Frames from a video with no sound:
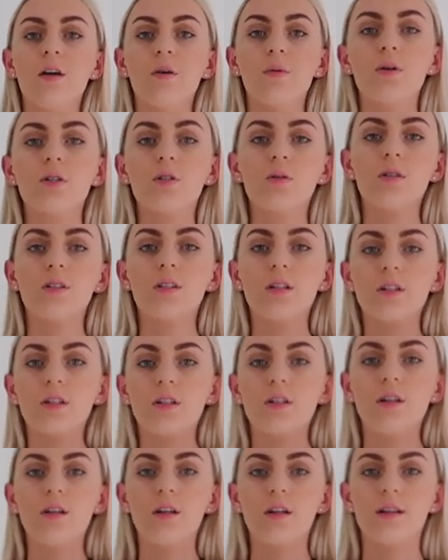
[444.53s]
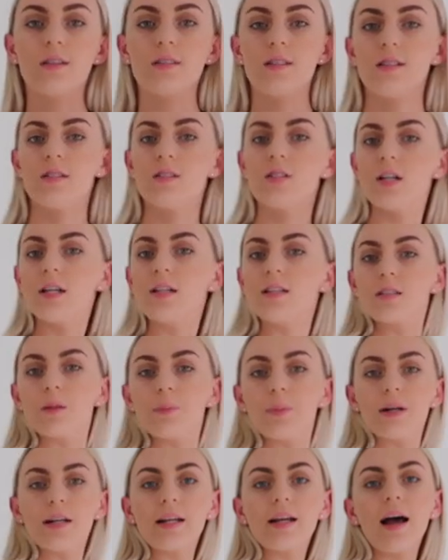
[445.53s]
which would look cute because these jeans are
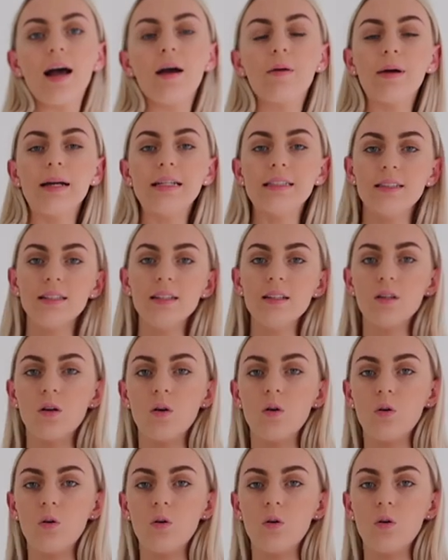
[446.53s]
pretty high-waisted,